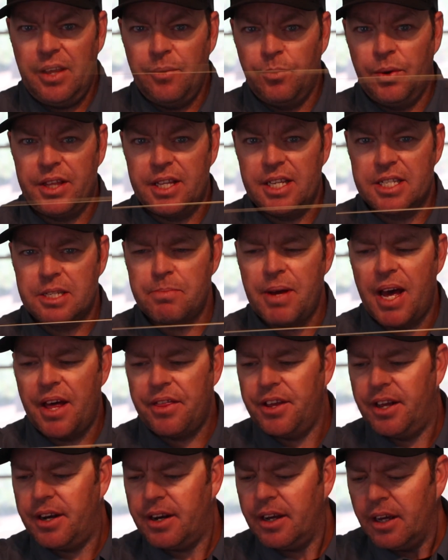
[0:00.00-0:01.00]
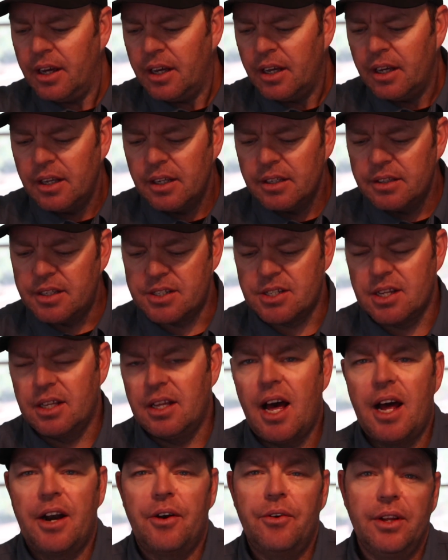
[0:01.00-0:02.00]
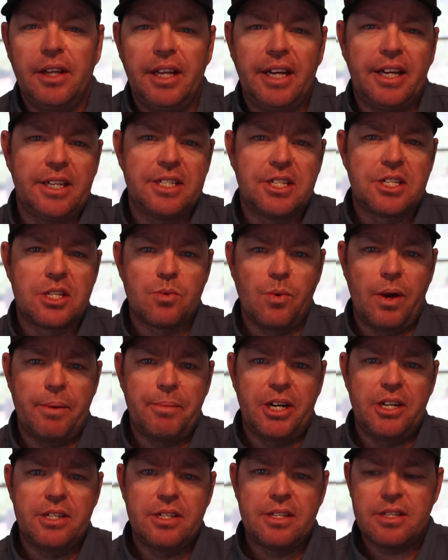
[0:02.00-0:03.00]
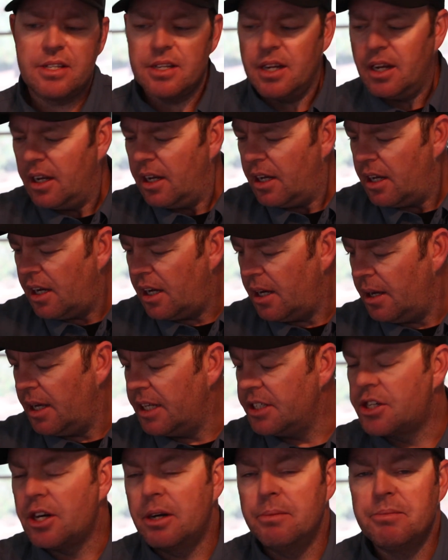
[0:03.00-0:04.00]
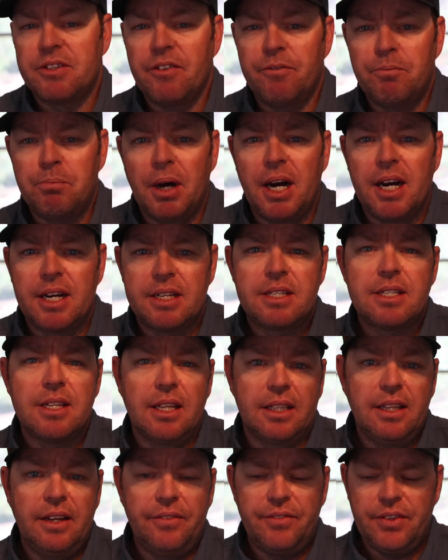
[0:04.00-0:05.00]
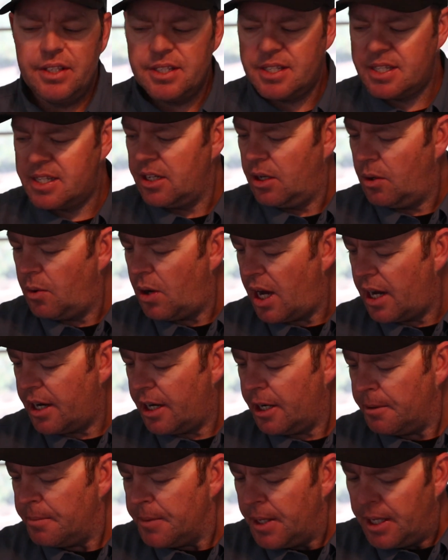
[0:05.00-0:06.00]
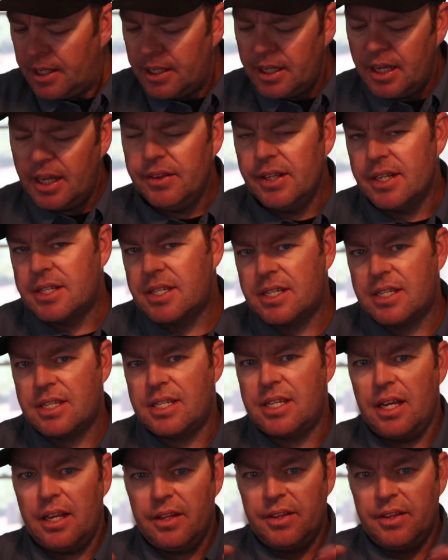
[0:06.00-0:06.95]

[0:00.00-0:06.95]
with this method. There's a lot of really good swimmers in terms of bugs that live in the still water, and this